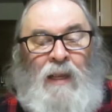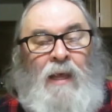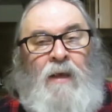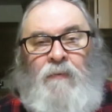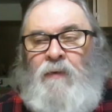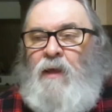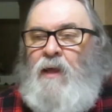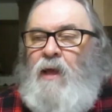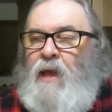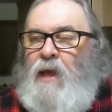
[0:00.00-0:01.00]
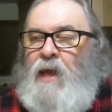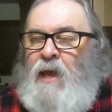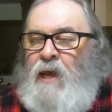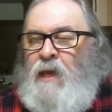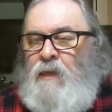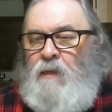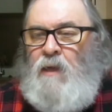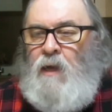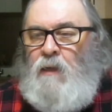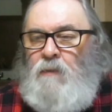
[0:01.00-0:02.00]
live, and
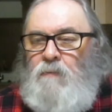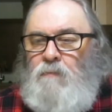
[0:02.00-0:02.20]
uh,